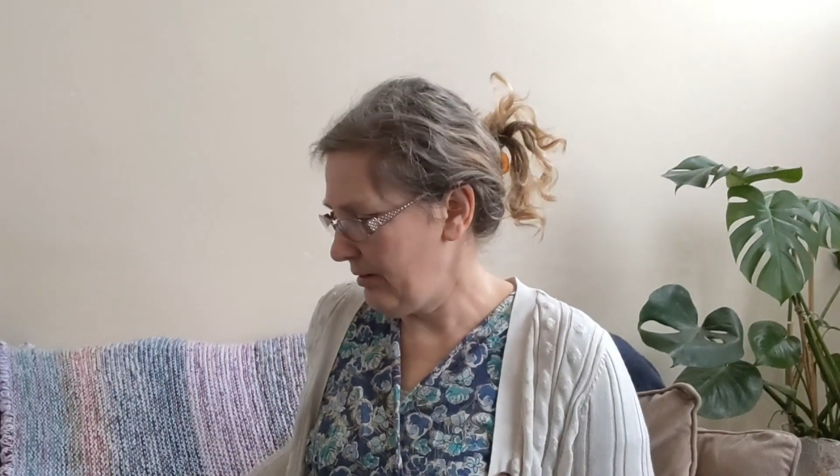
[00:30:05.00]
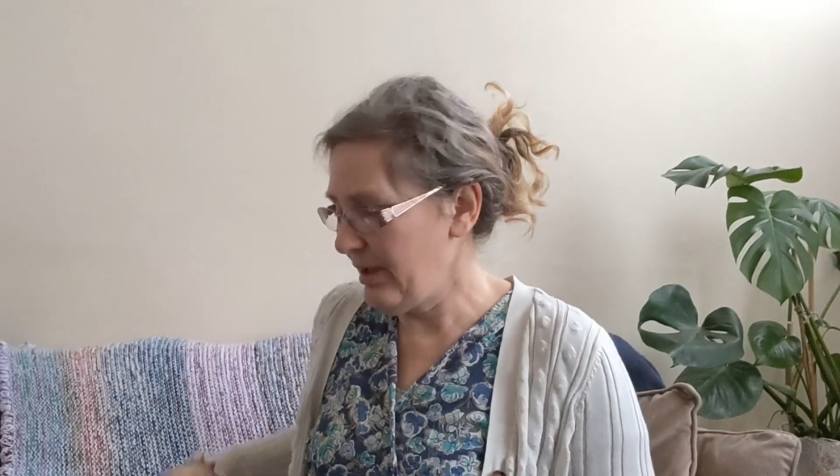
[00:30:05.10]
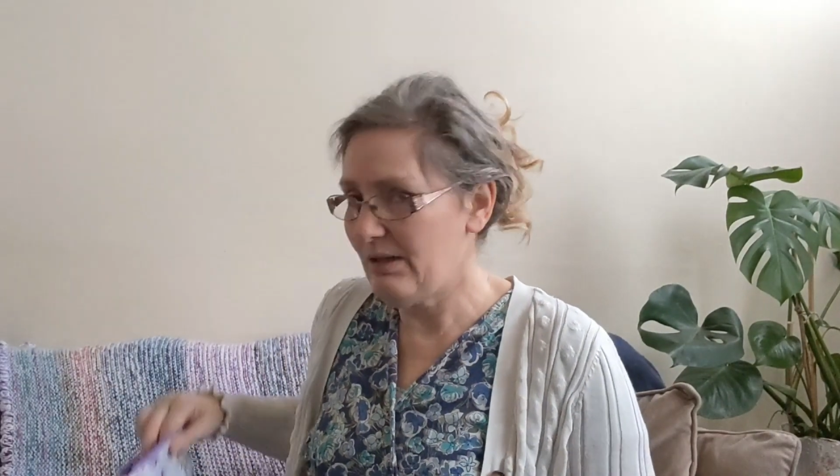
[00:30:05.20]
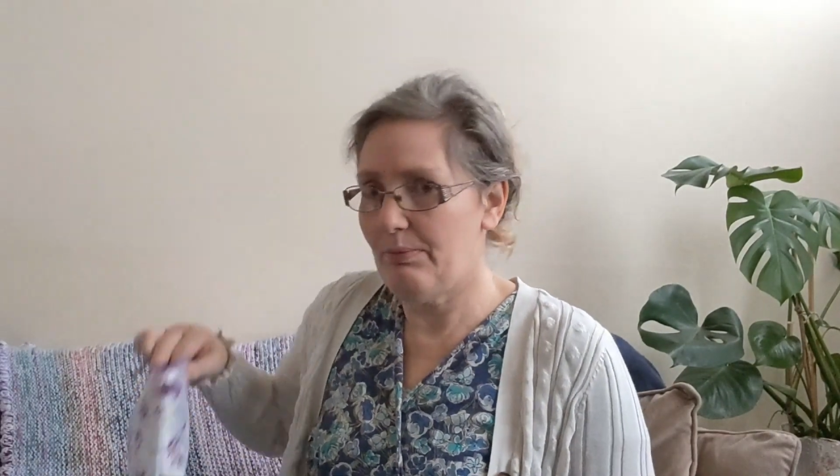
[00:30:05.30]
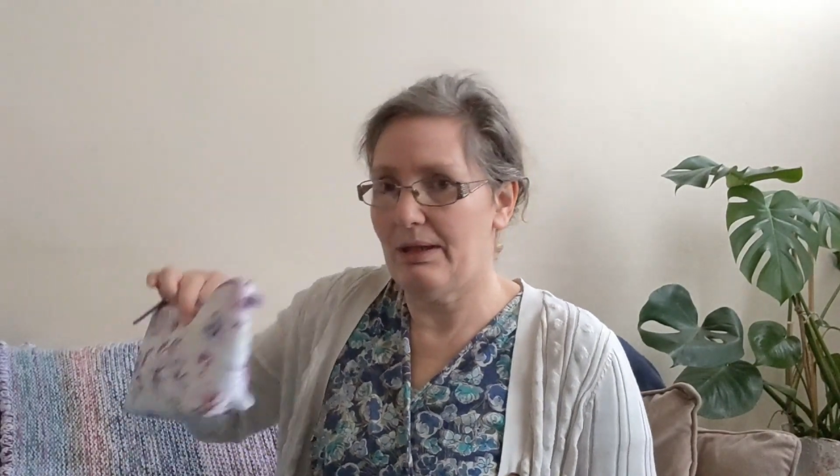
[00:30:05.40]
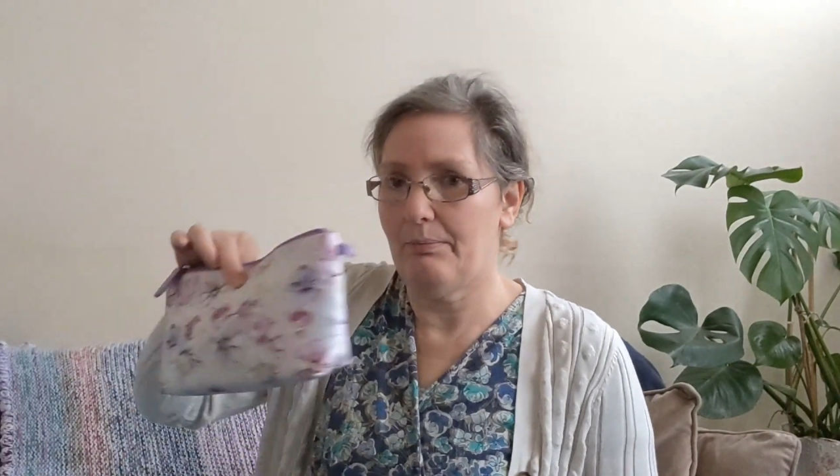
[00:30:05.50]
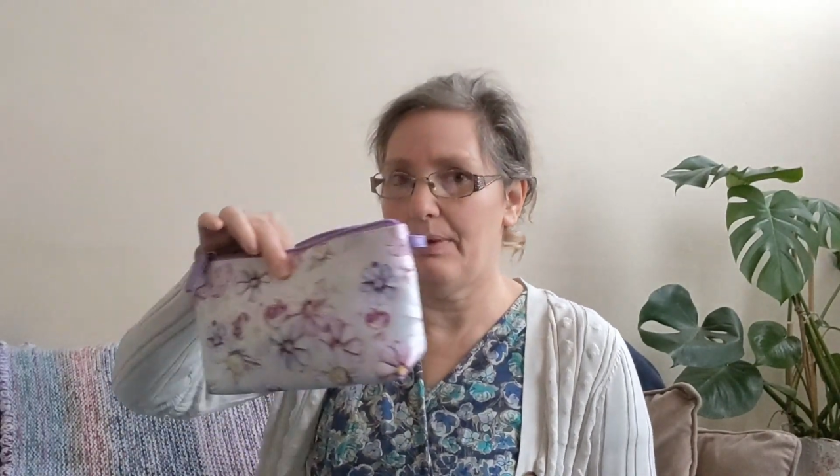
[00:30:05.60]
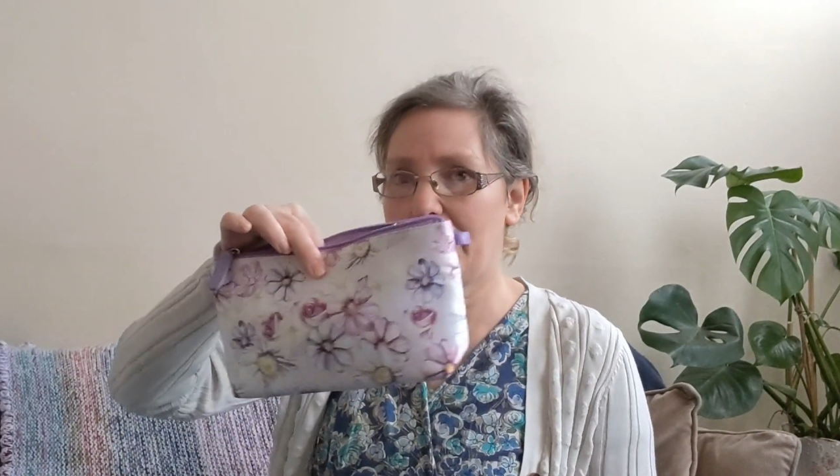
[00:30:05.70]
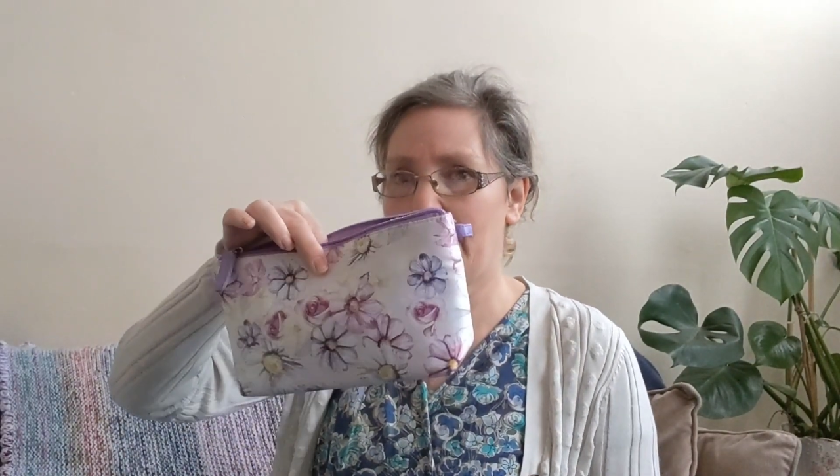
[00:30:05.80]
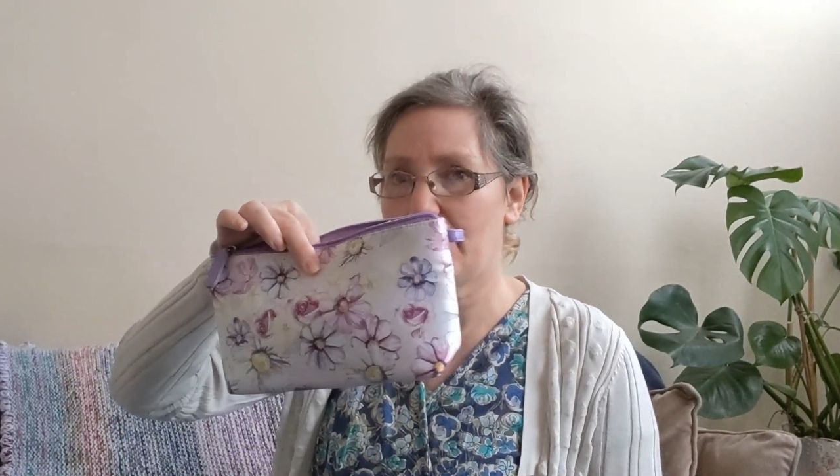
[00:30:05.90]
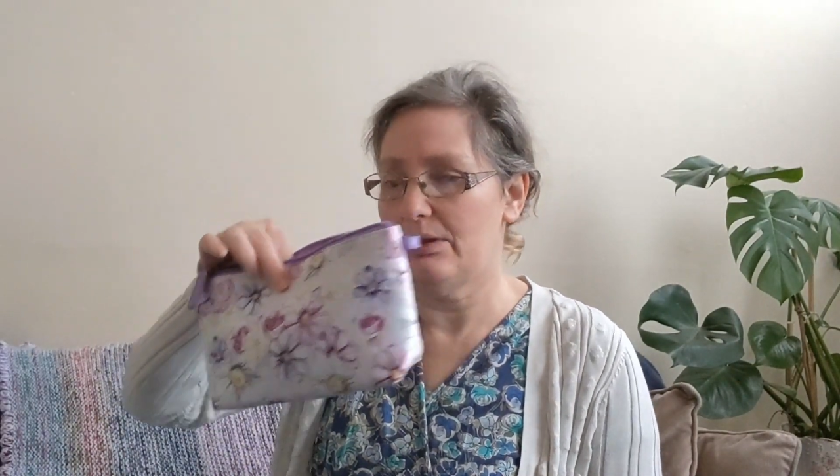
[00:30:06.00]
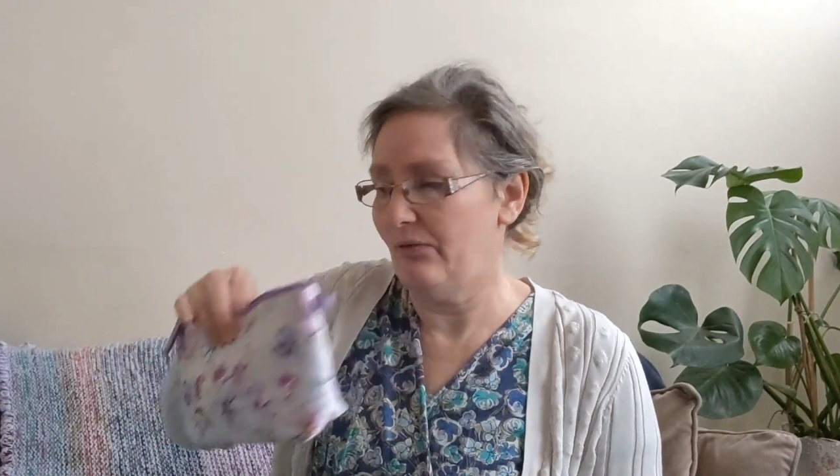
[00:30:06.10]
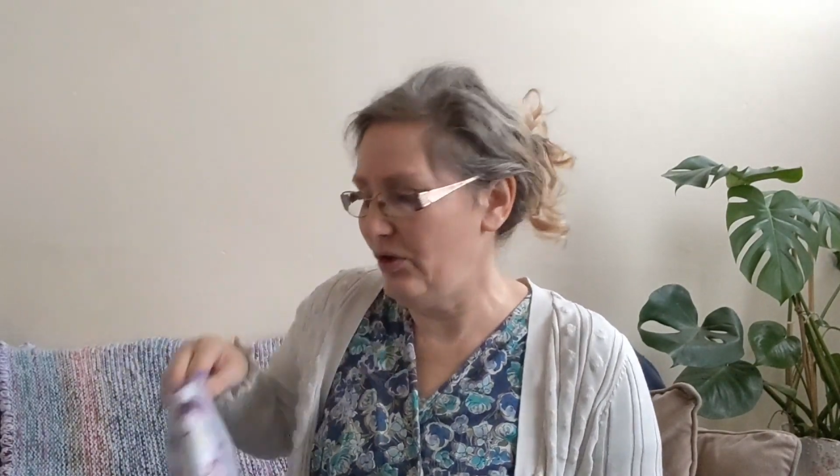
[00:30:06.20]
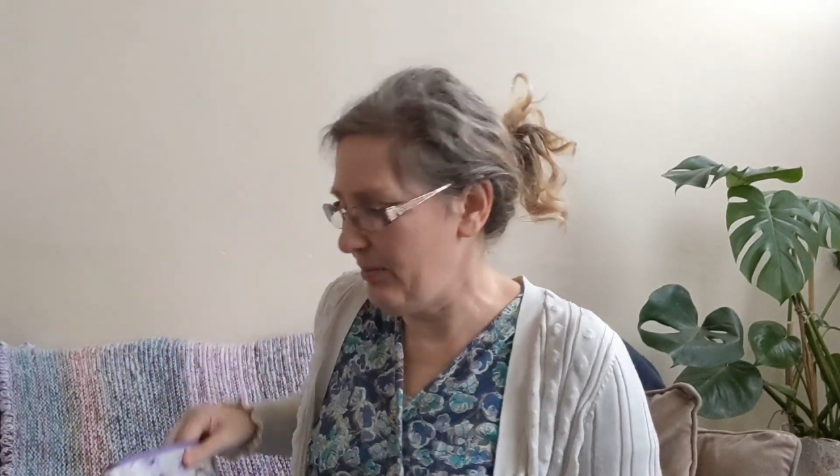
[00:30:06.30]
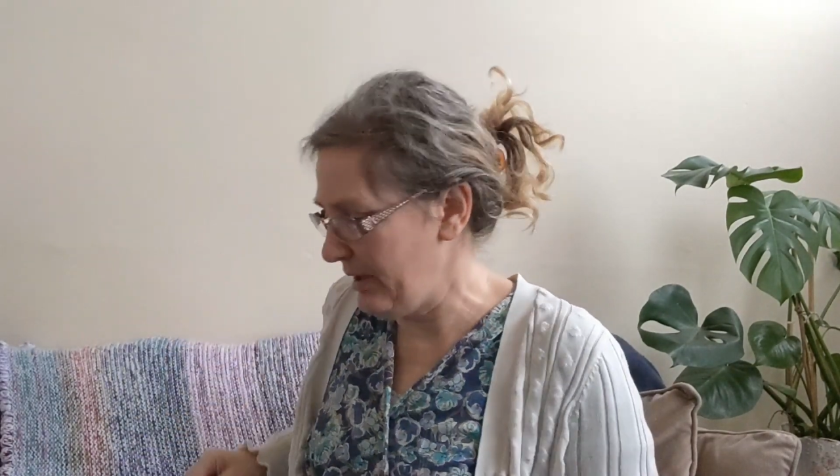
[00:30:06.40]
this big bag out in a
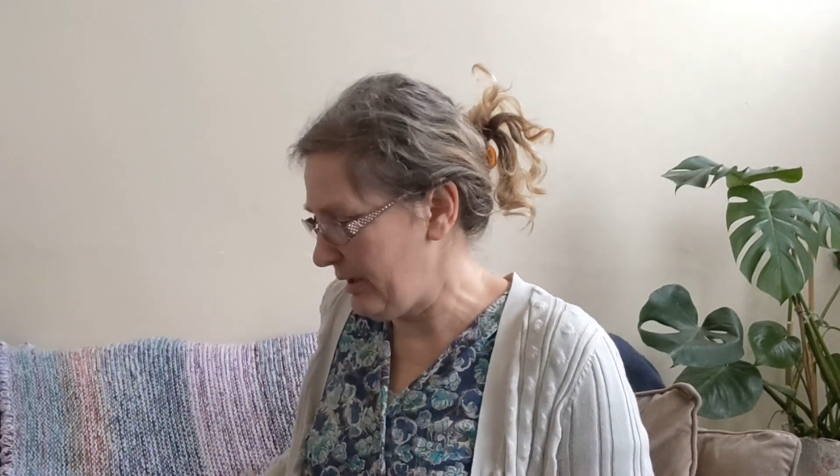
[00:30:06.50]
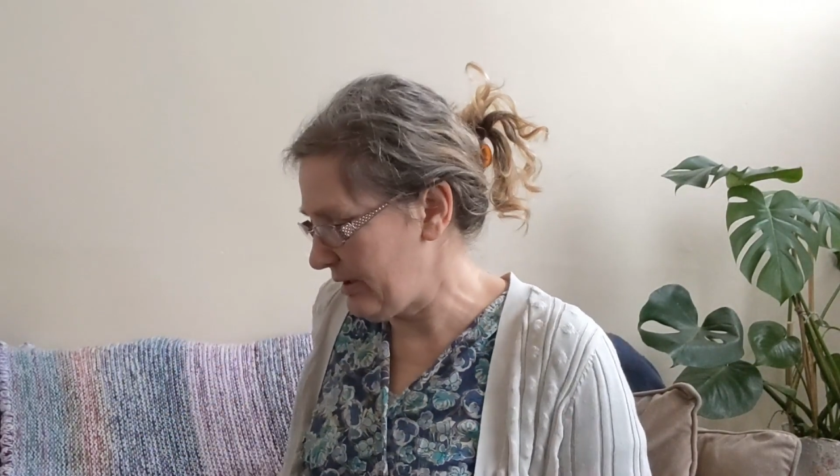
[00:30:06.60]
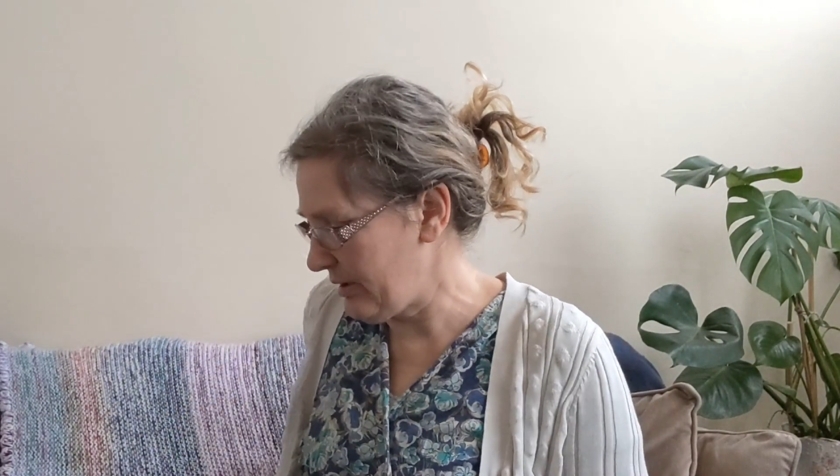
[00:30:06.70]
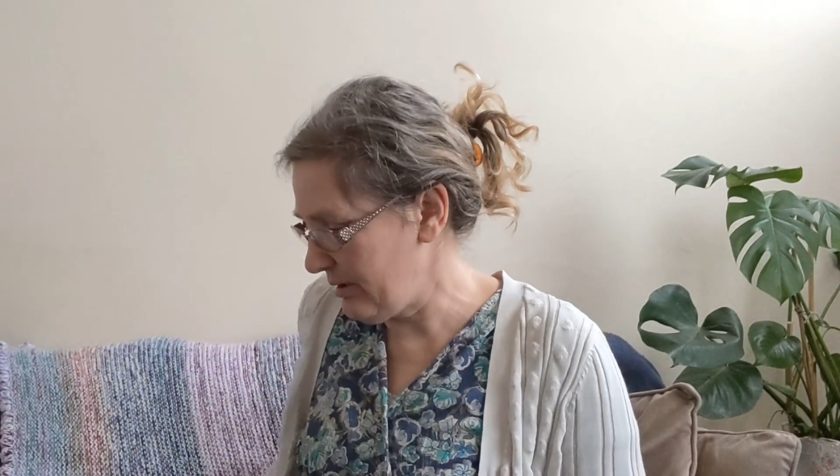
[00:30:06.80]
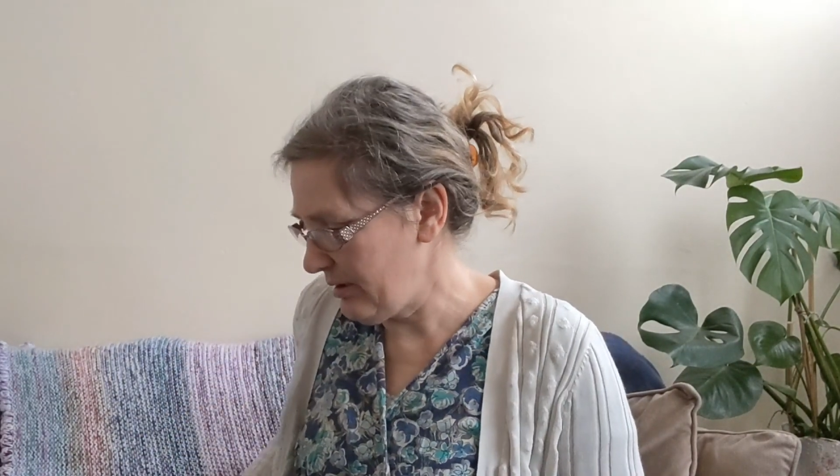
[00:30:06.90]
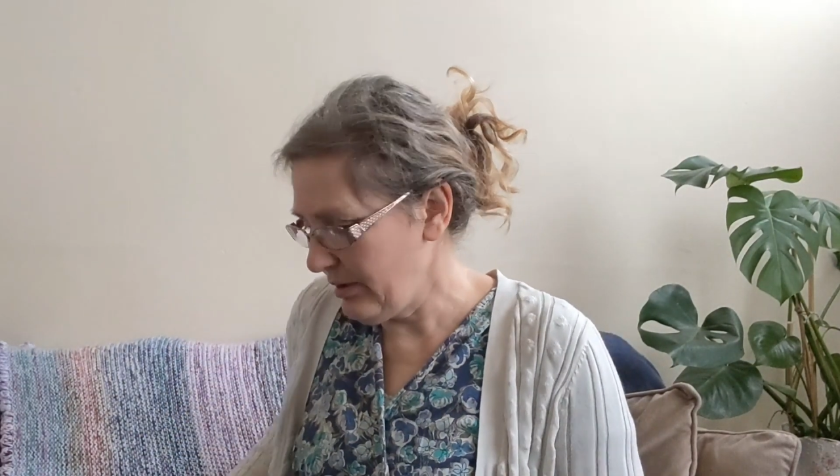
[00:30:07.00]
few minutes.